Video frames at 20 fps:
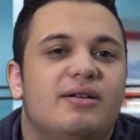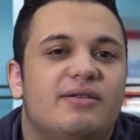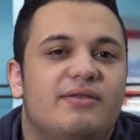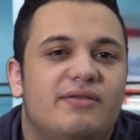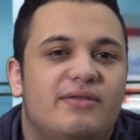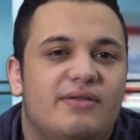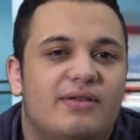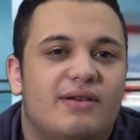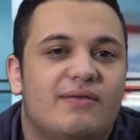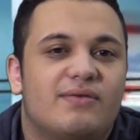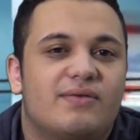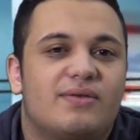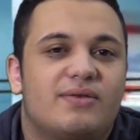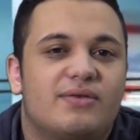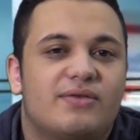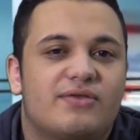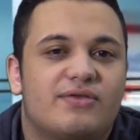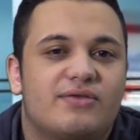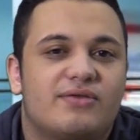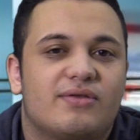
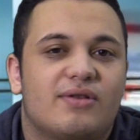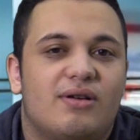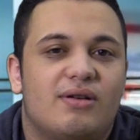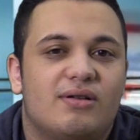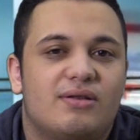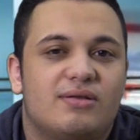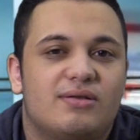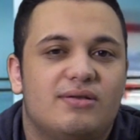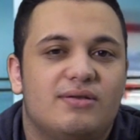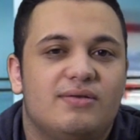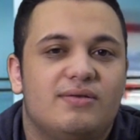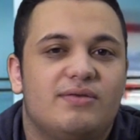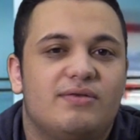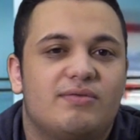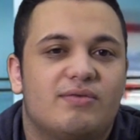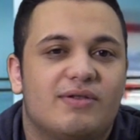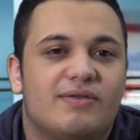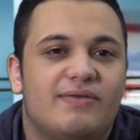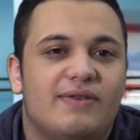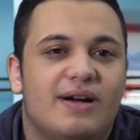Several strong clues
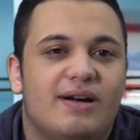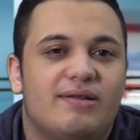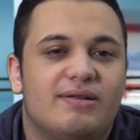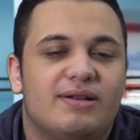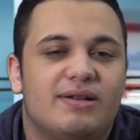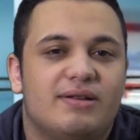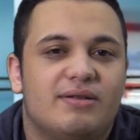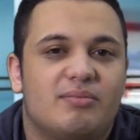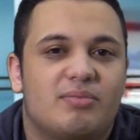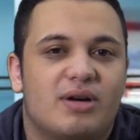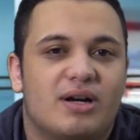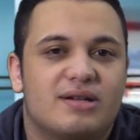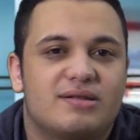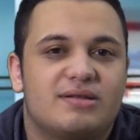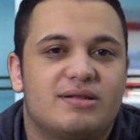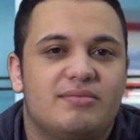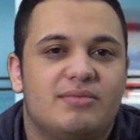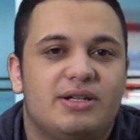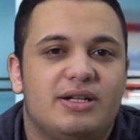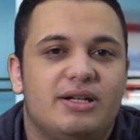were found in the
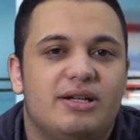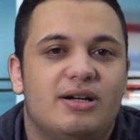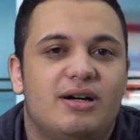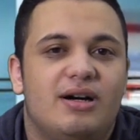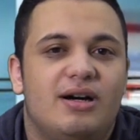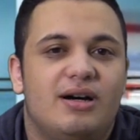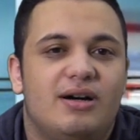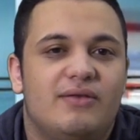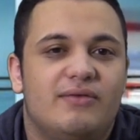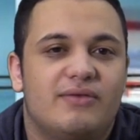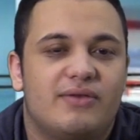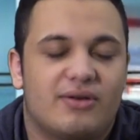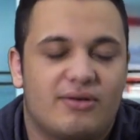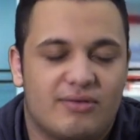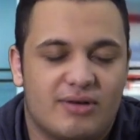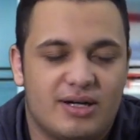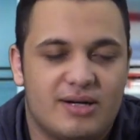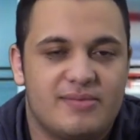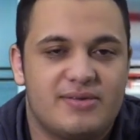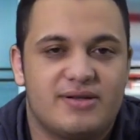proximity of the
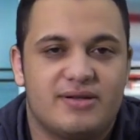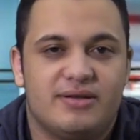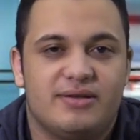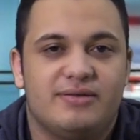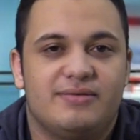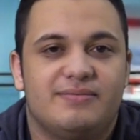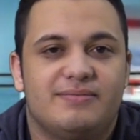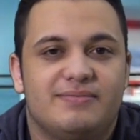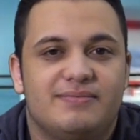crime scene.